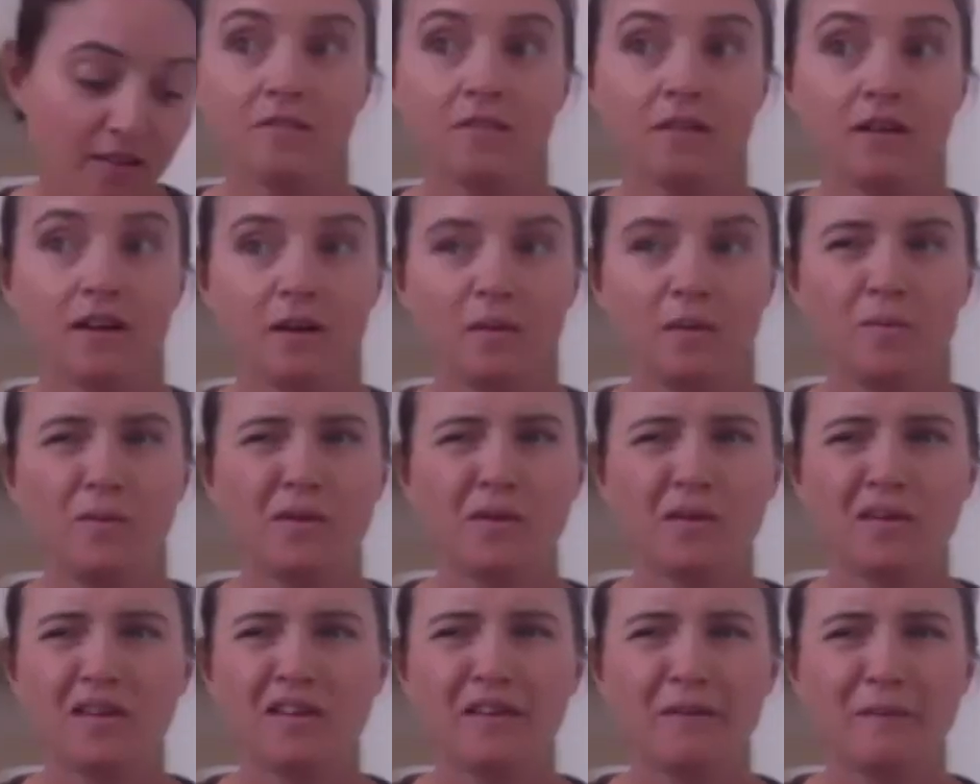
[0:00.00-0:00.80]
write a book,
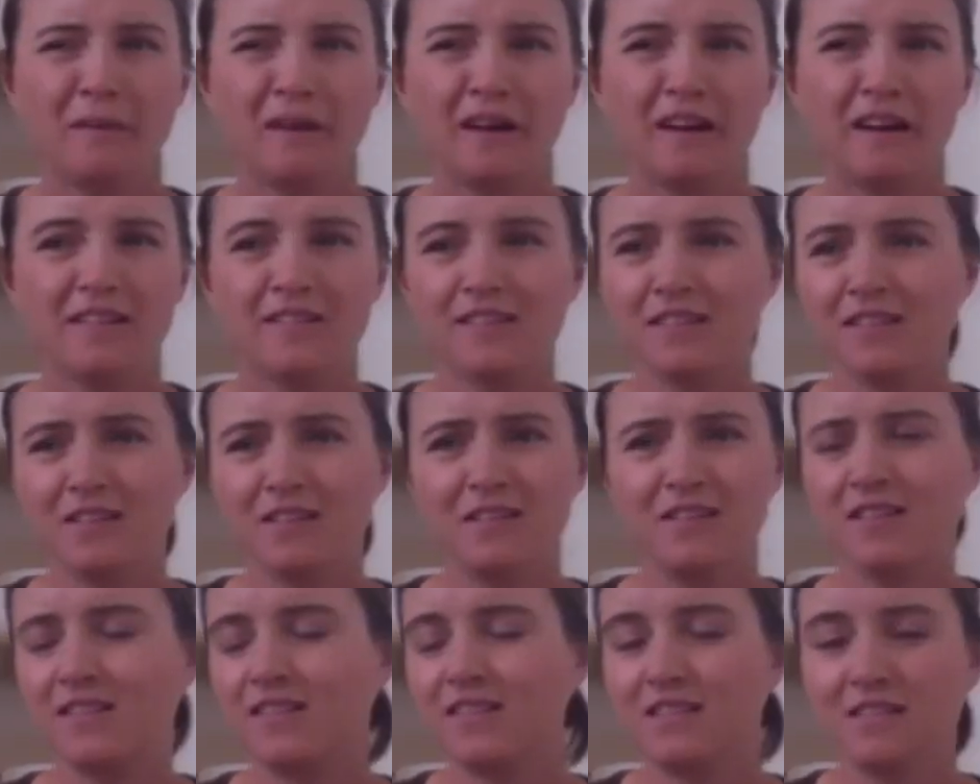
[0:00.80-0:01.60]
and I'm like, no,
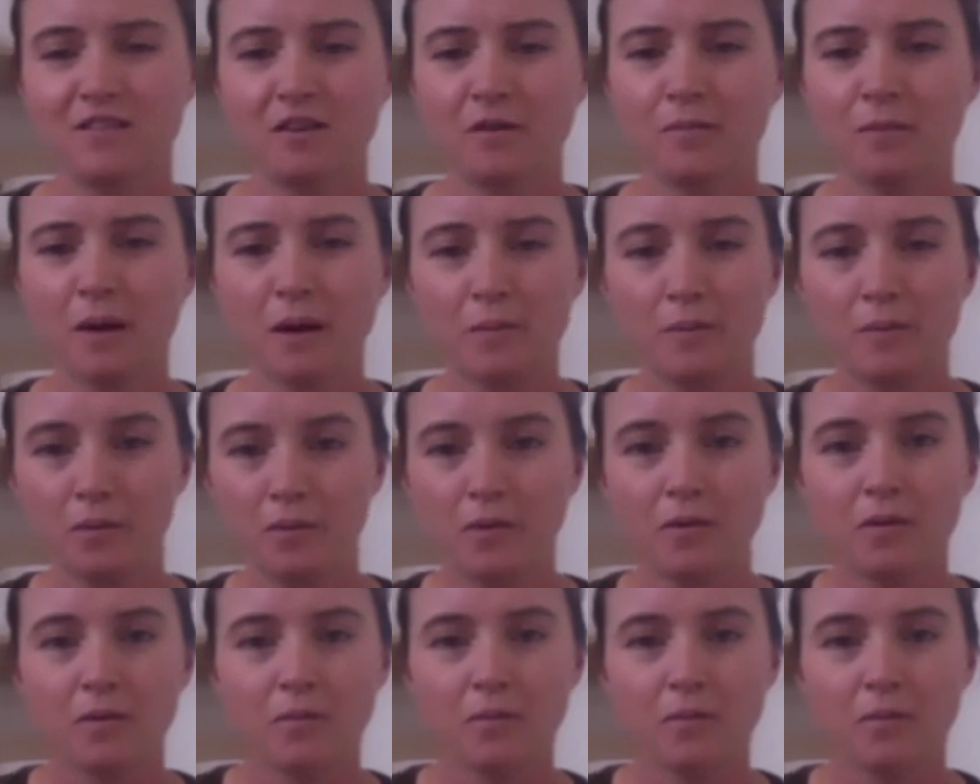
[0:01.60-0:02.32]
this is not my book.